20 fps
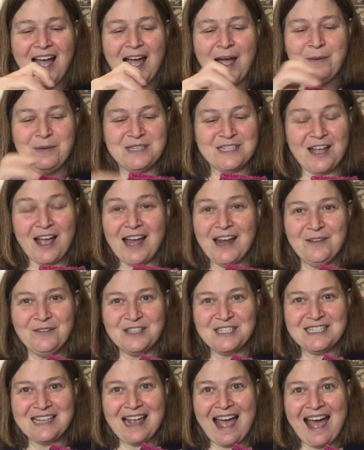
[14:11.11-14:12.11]
I was kind of
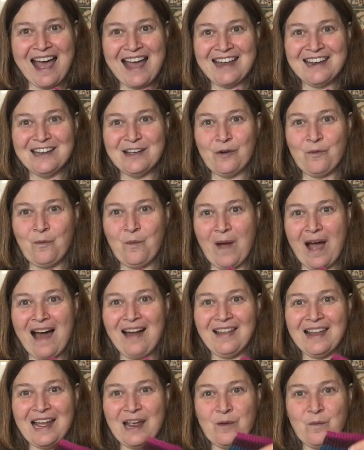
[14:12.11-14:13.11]
sad
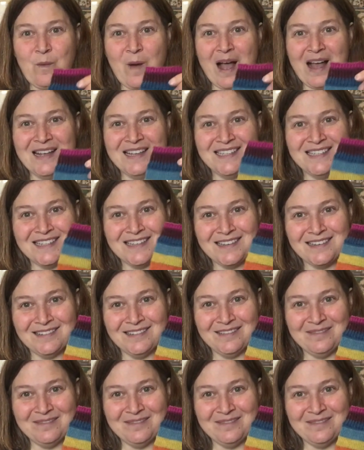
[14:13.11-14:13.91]
while I was